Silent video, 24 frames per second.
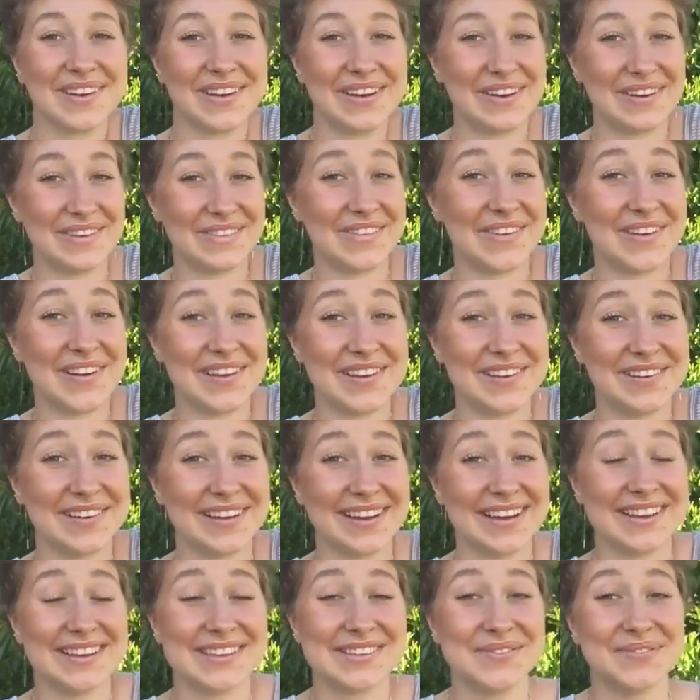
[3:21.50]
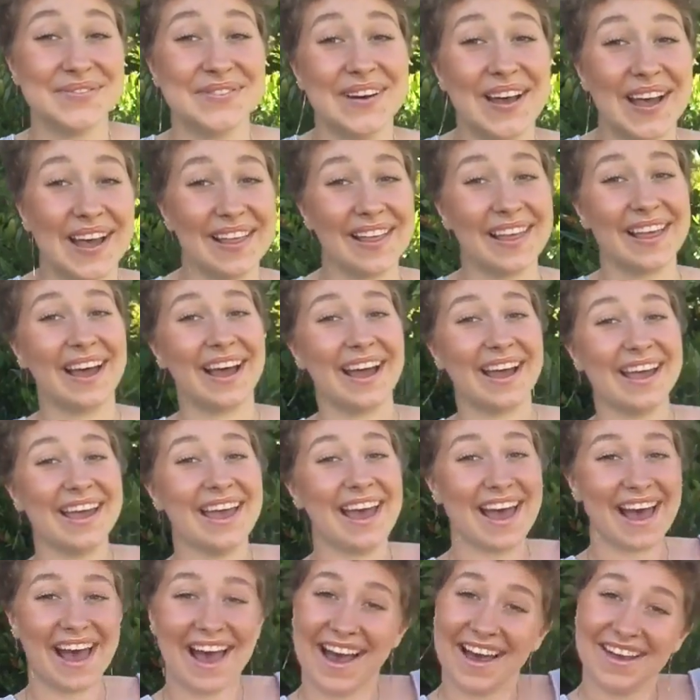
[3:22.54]
Alright you guys, well, I
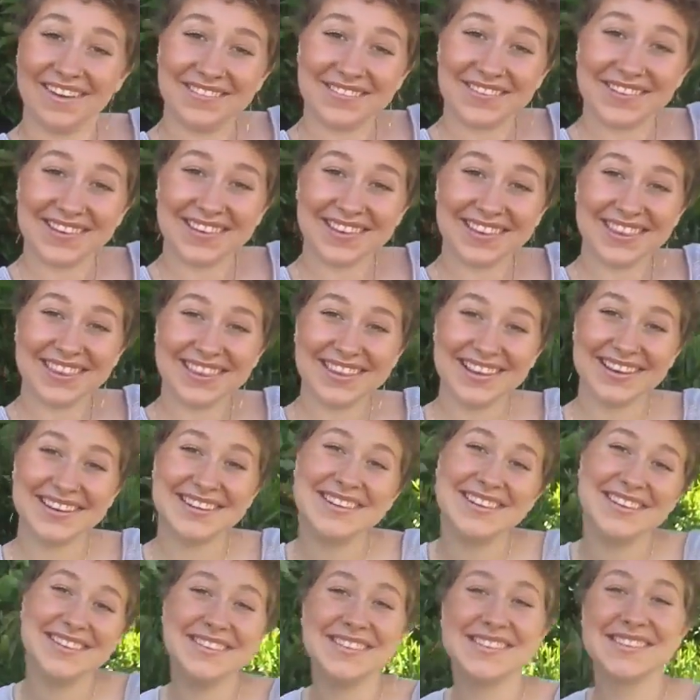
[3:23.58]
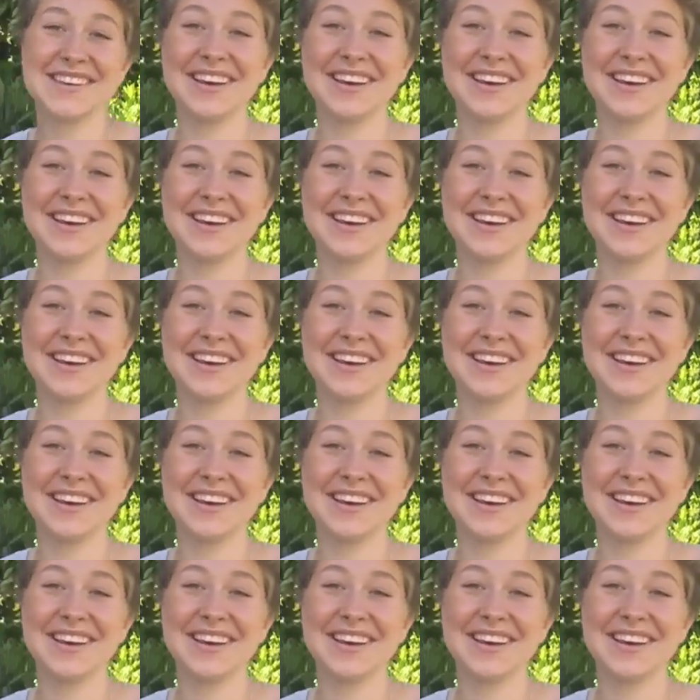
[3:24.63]
have the shoes